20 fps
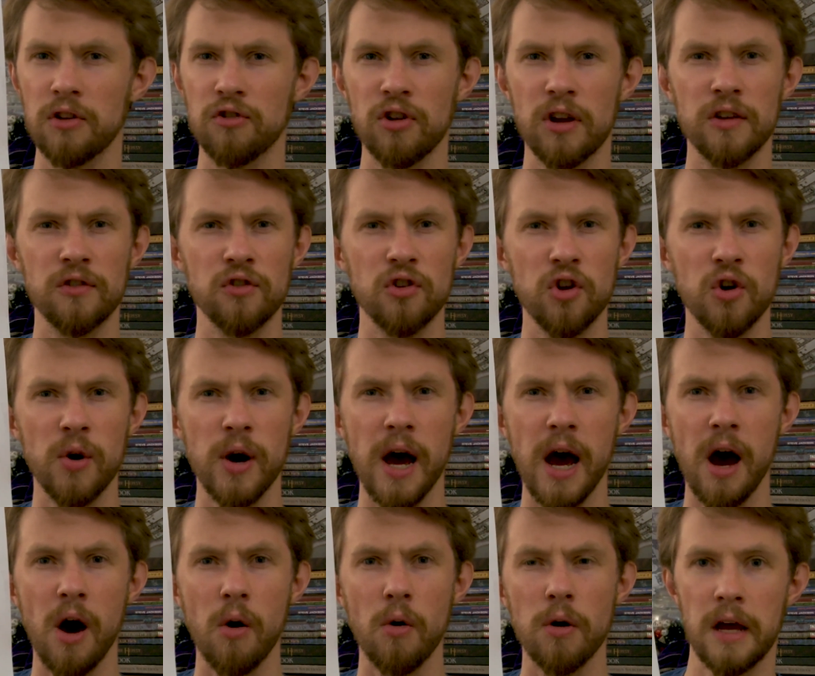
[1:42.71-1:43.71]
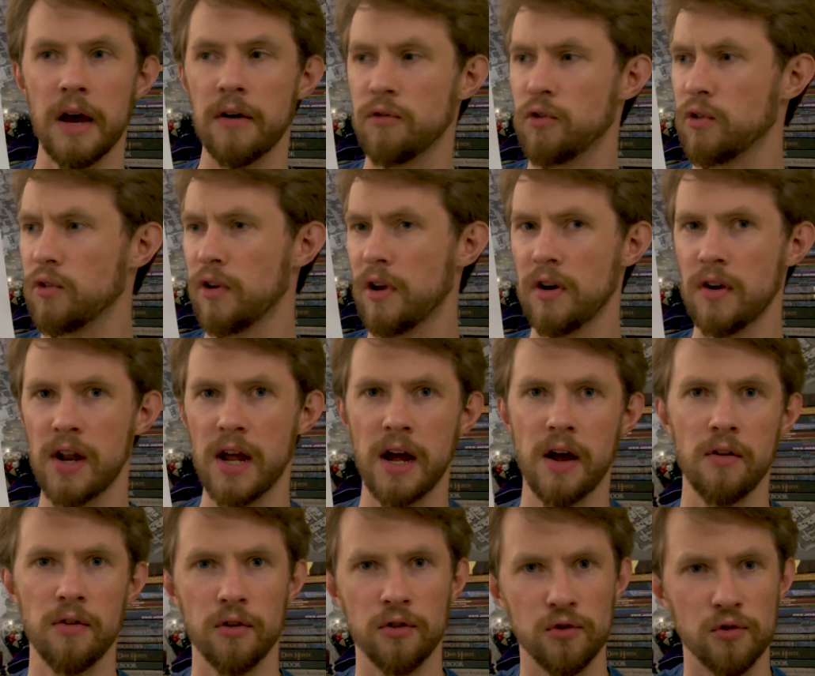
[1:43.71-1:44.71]
chasing you out. After
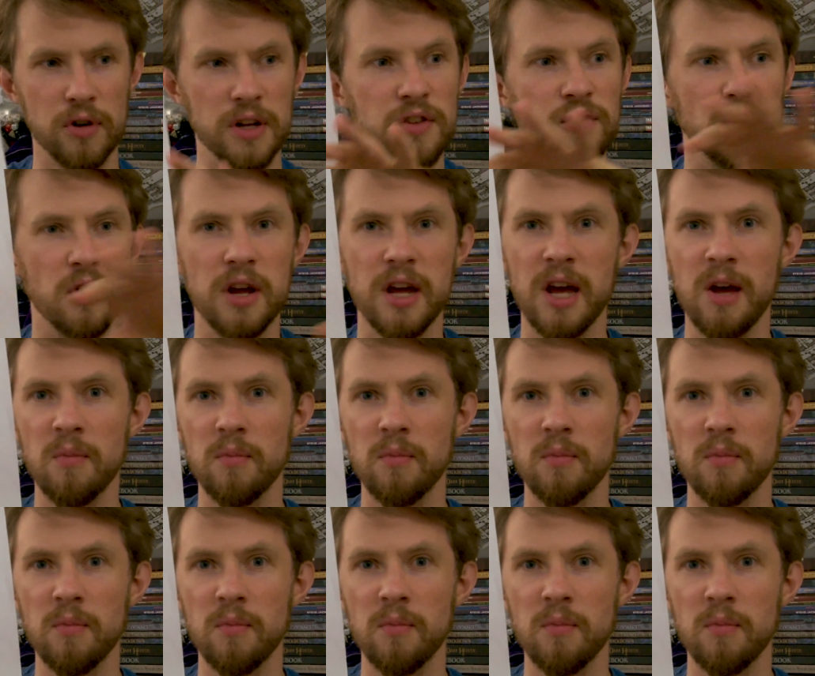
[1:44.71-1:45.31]
sundown, the streets are